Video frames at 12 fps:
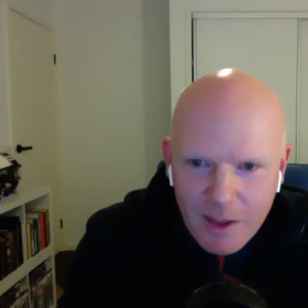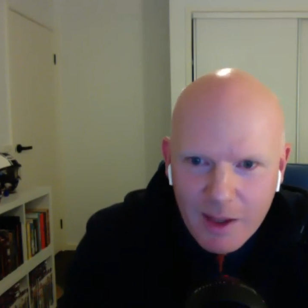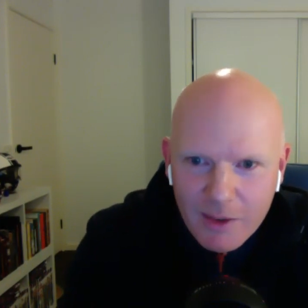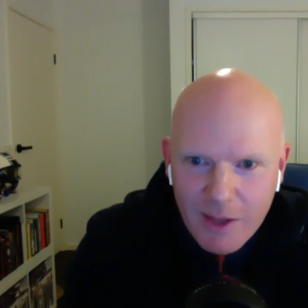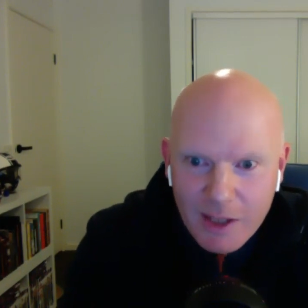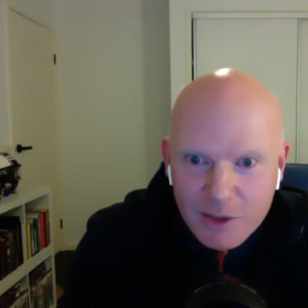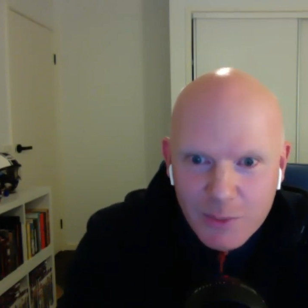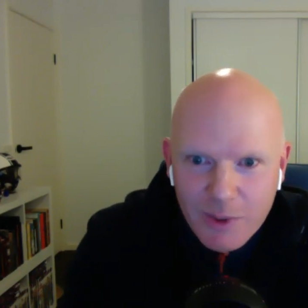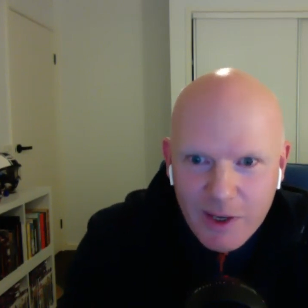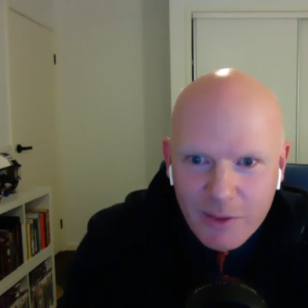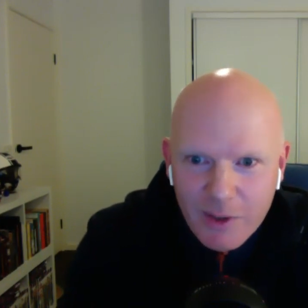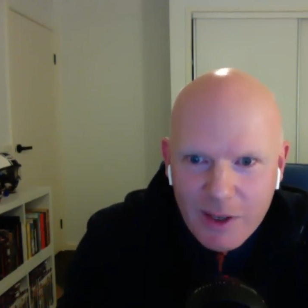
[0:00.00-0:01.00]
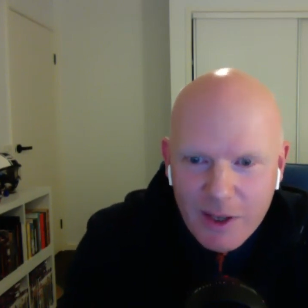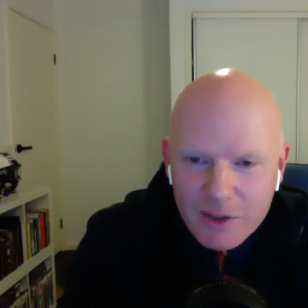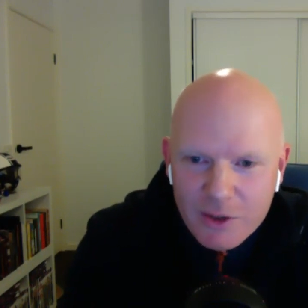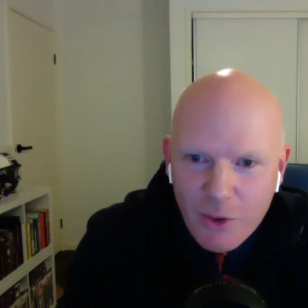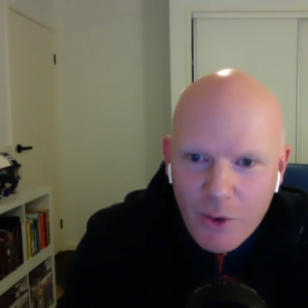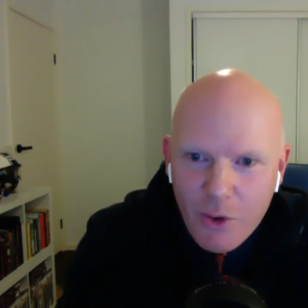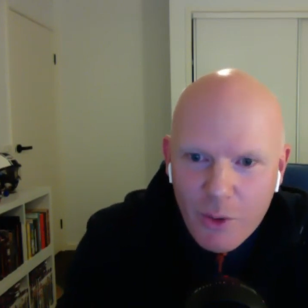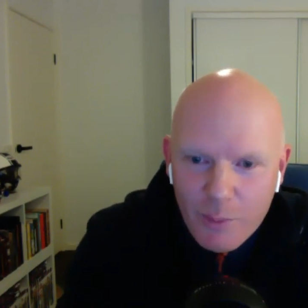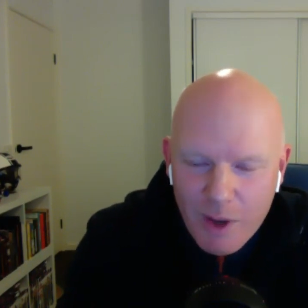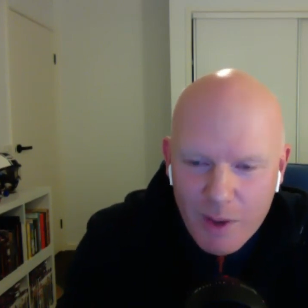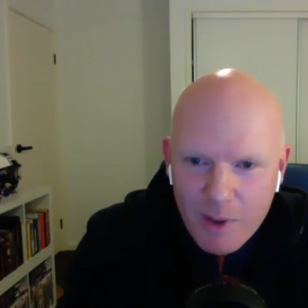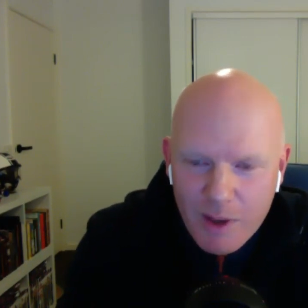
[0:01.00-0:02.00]
And that's when I realized, oh,
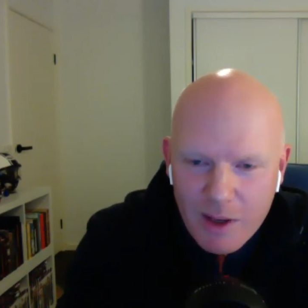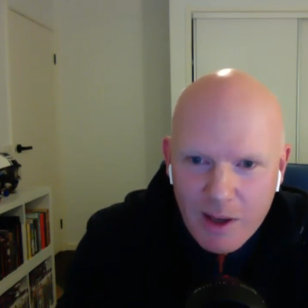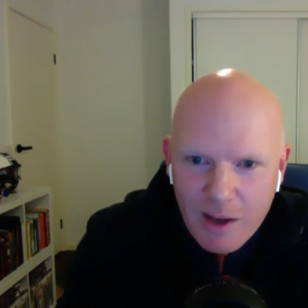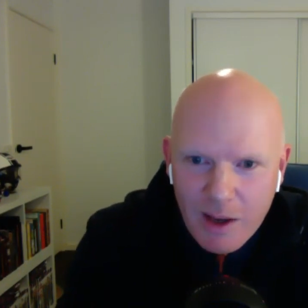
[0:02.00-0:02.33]
maybe